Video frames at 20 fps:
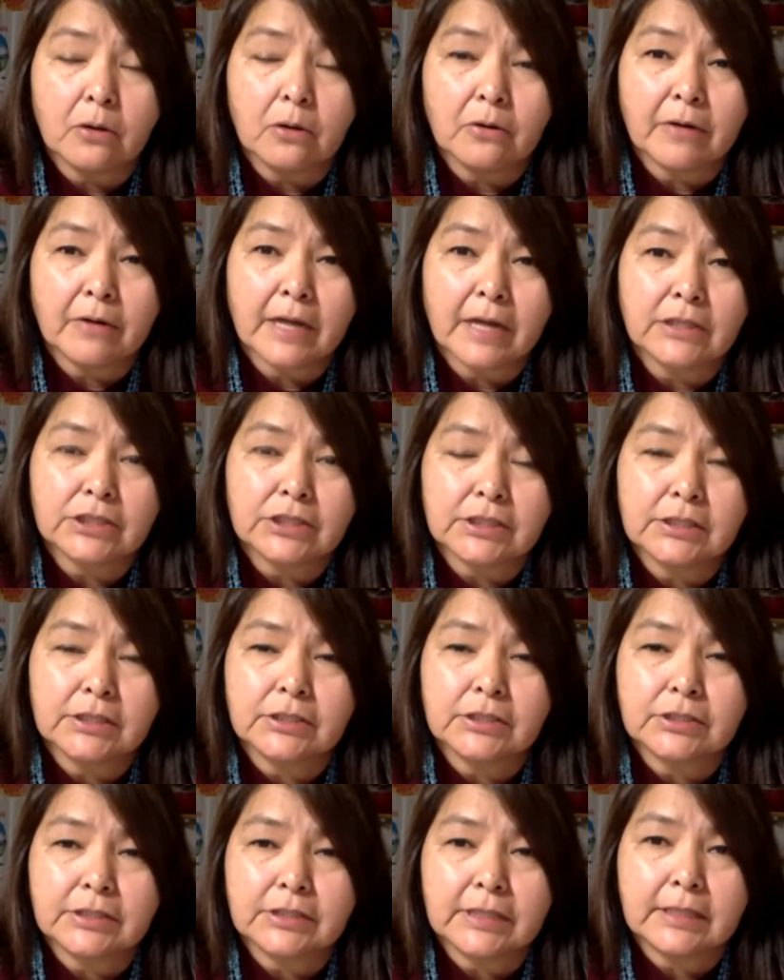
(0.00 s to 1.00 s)

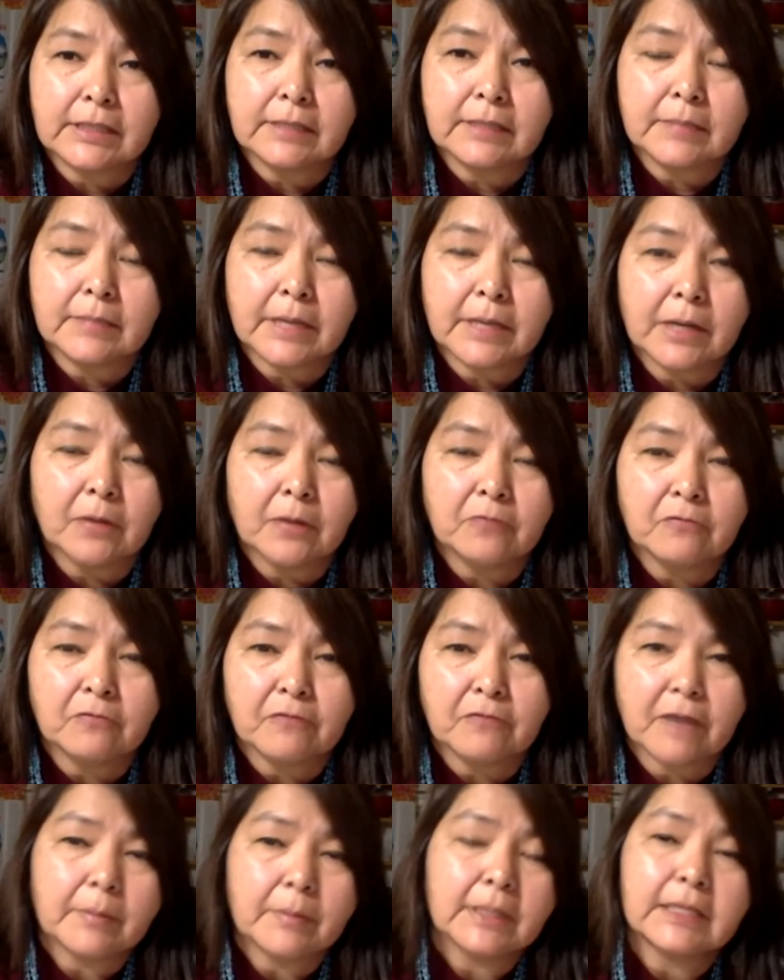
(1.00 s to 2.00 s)
grandchildren, my own
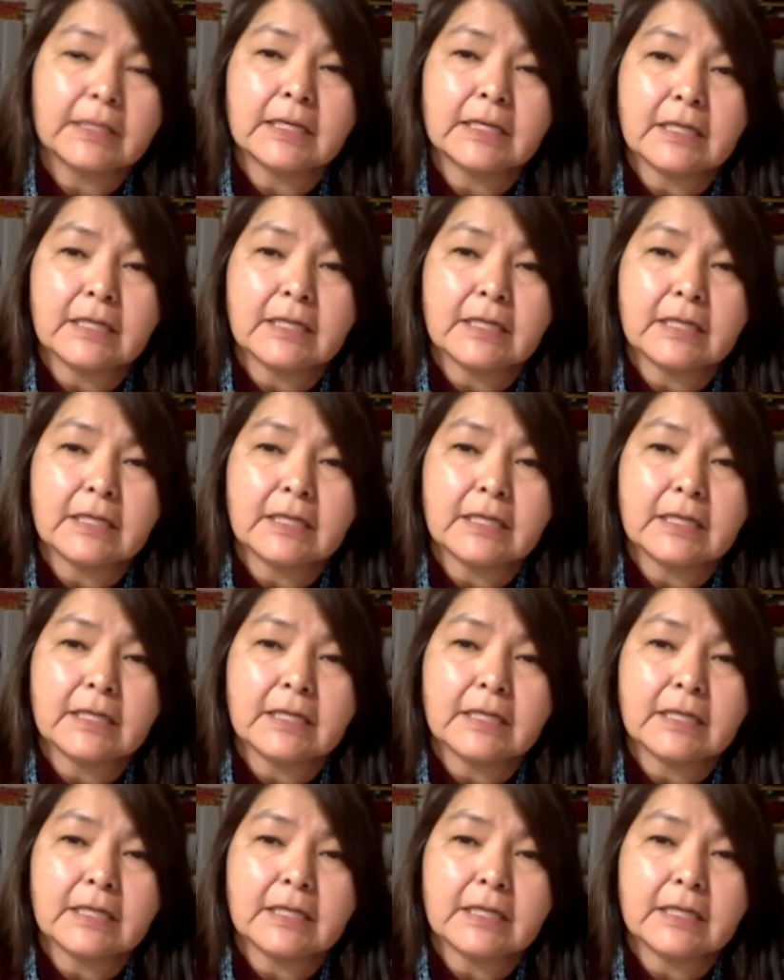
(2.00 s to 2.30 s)
family,